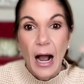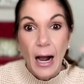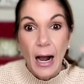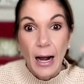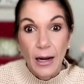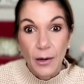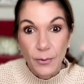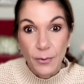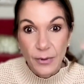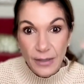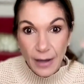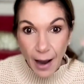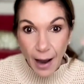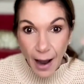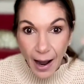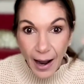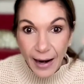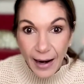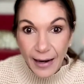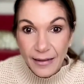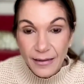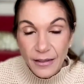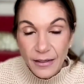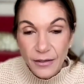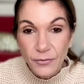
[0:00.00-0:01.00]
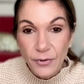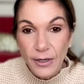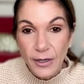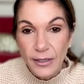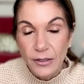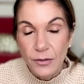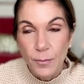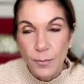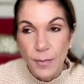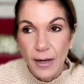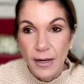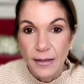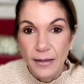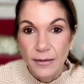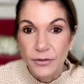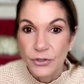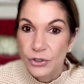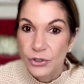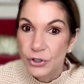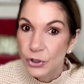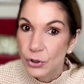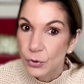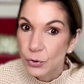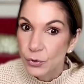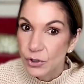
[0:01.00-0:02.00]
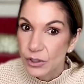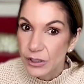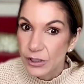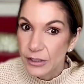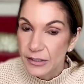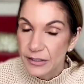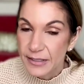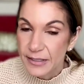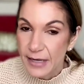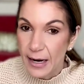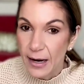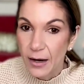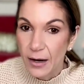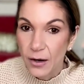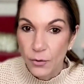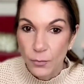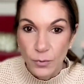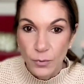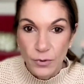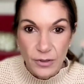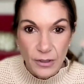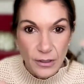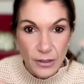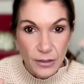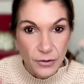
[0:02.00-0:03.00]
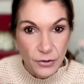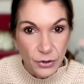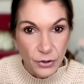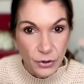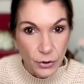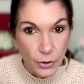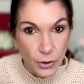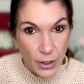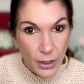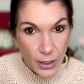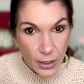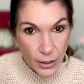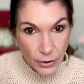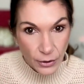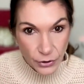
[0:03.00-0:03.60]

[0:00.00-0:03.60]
I would highly recommend you sit down with either